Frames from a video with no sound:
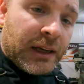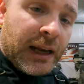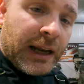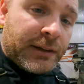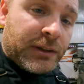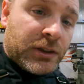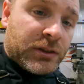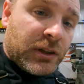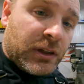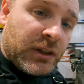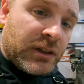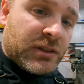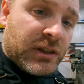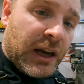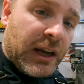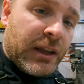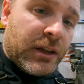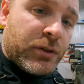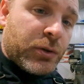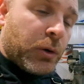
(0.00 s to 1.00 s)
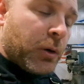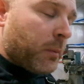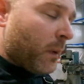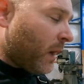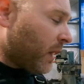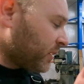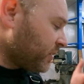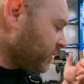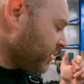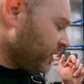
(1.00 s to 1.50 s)
connectors on the side of the
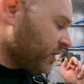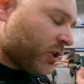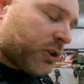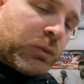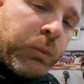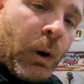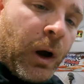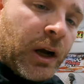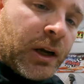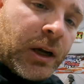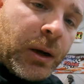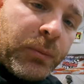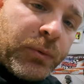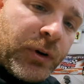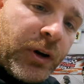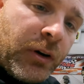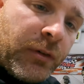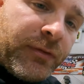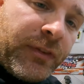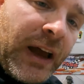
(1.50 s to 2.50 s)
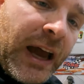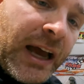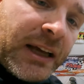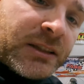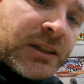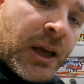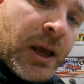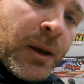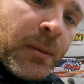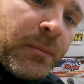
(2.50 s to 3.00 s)
toolbox. You can just walk up real
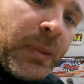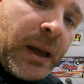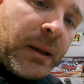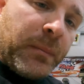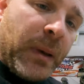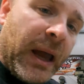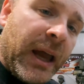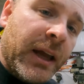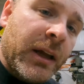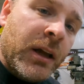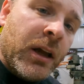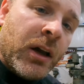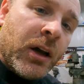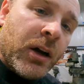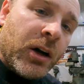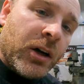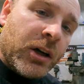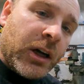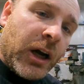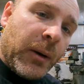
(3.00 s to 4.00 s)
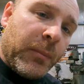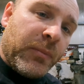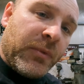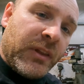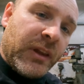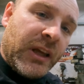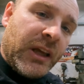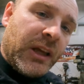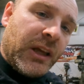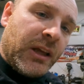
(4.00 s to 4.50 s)
fast, bang, bang, hook up
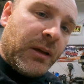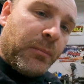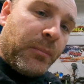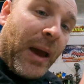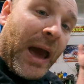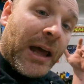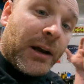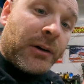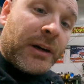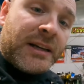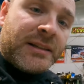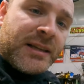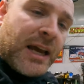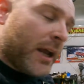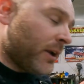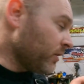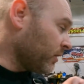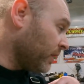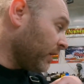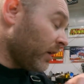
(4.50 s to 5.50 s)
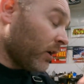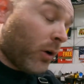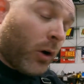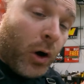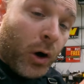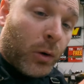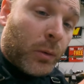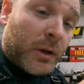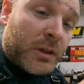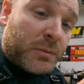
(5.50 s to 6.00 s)
the battery tender, and it'll
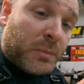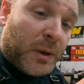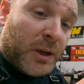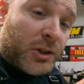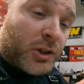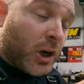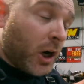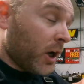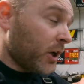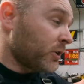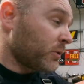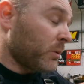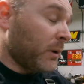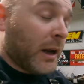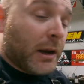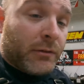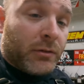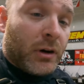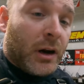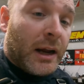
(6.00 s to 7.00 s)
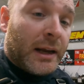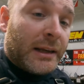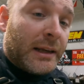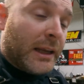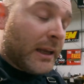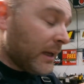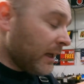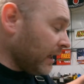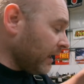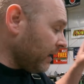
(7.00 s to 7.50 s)
always be charged whenever I
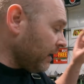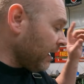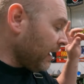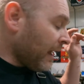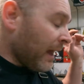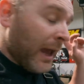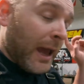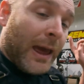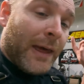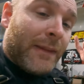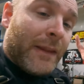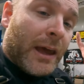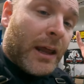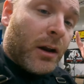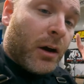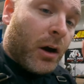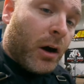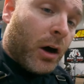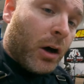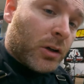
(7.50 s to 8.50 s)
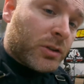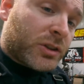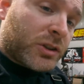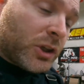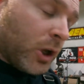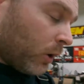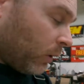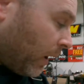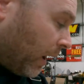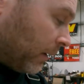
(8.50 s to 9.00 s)
need it. And then
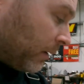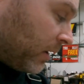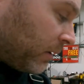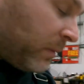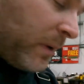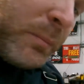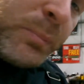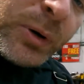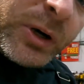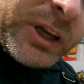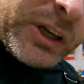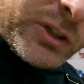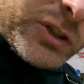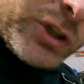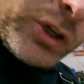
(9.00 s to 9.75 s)
also I'm gonna be putting